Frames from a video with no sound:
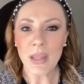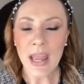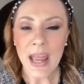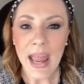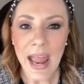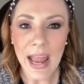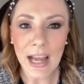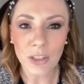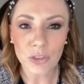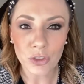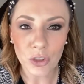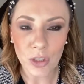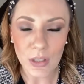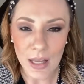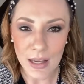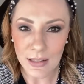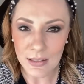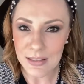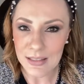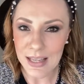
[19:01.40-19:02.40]

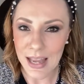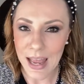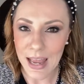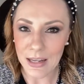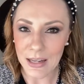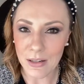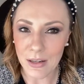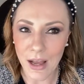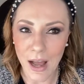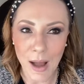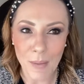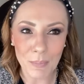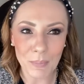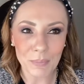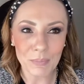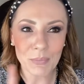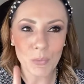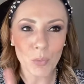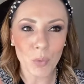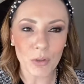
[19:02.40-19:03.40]
Angela said,
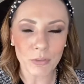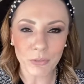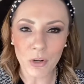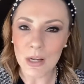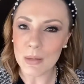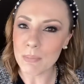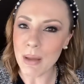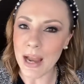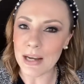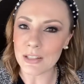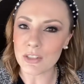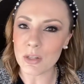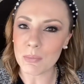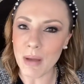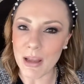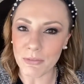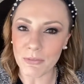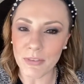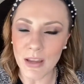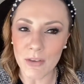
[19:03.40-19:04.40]
um, referring back to
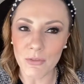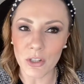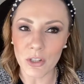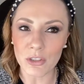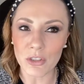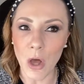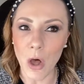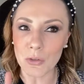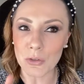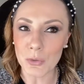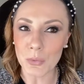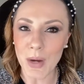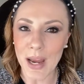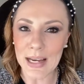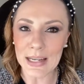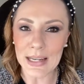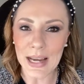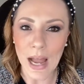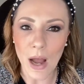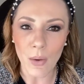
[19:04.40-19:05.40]
my favorite dolls
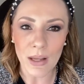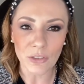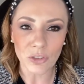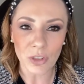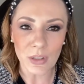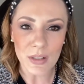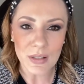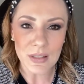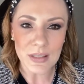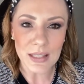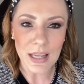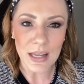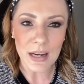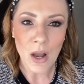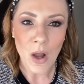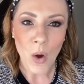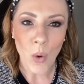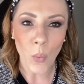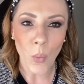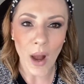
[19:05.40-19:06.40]
right now, Angela said,
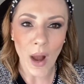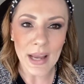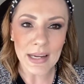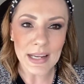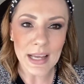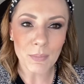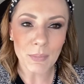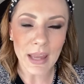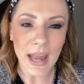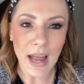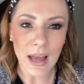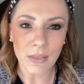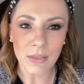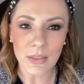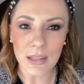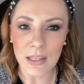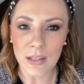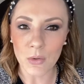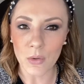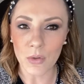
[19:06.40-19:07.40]
wide hip
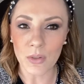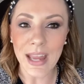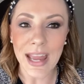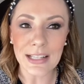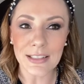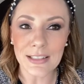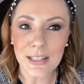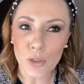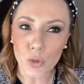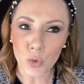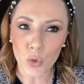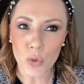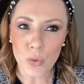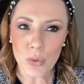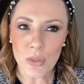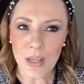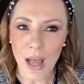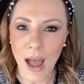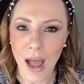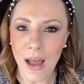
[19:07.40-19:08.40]
Kathy, Käthe
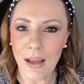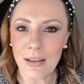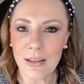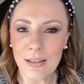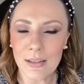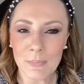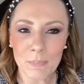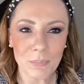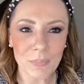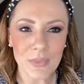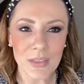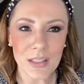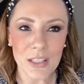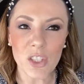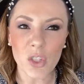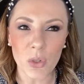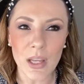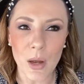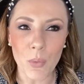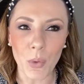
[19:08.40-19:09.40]
Kruse.
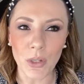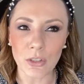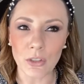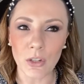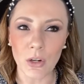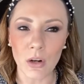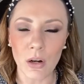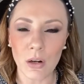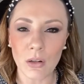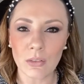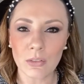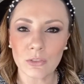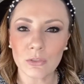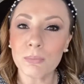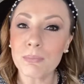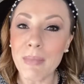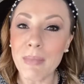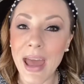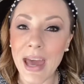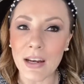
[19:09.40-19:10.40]
You'll get one, girl.
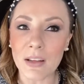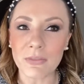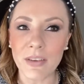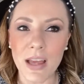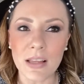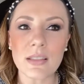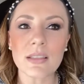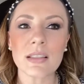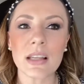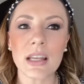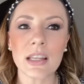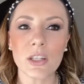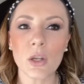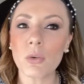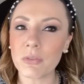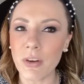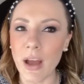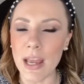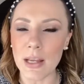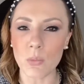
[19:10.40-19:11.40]
Manifest it. You'll
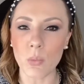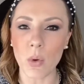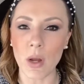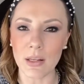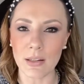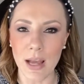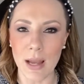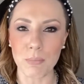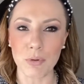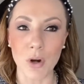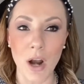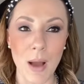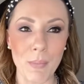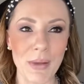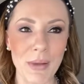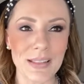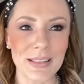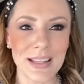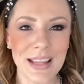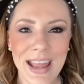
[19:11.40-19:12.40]
find one, I
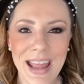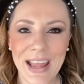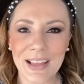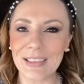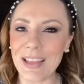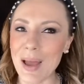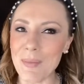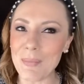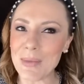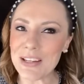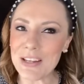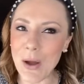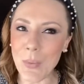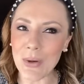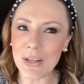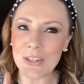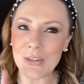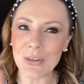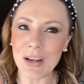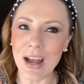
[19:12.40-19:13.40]
promise. Let me know
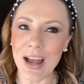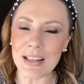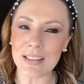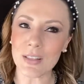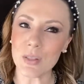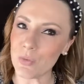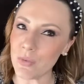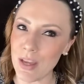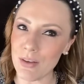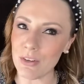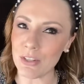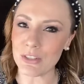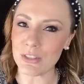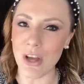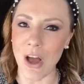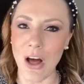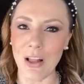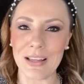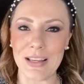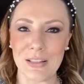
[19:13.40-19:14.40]
what your guys' favorite
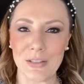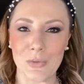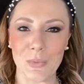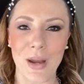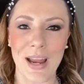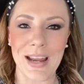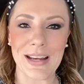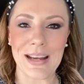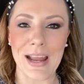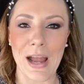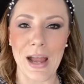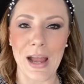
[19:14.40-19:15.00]
doll is right now.